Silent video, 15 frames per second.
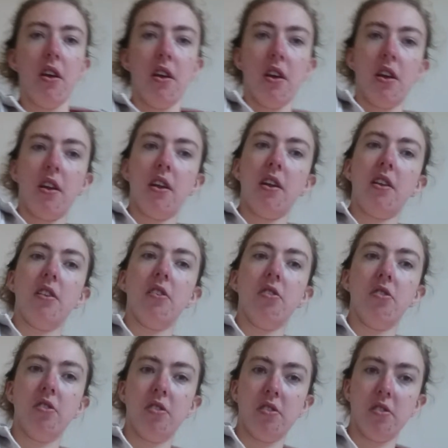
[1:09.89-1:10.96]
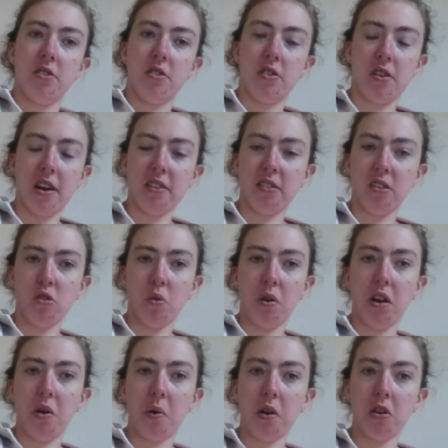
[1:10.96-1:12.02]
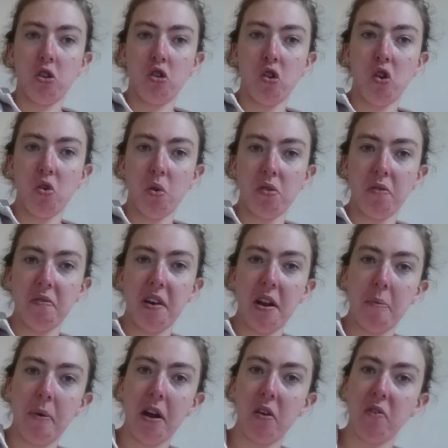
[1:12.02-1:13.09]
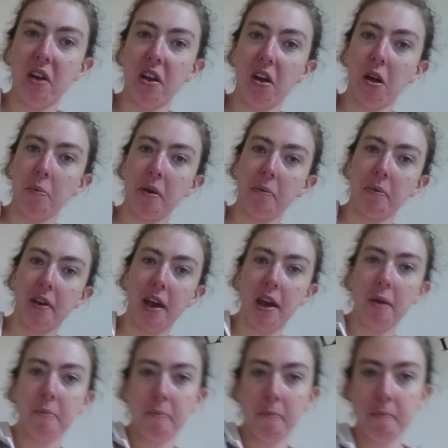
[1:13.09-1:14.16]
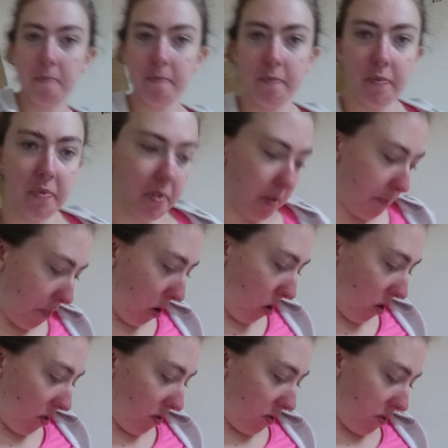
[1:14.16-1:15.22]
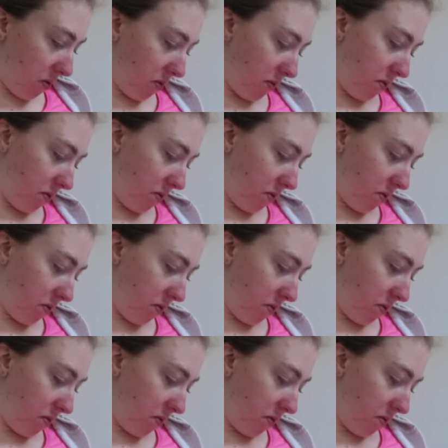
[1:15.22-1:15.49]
and in 1921, Georgia was invaded by the Red Army and became part of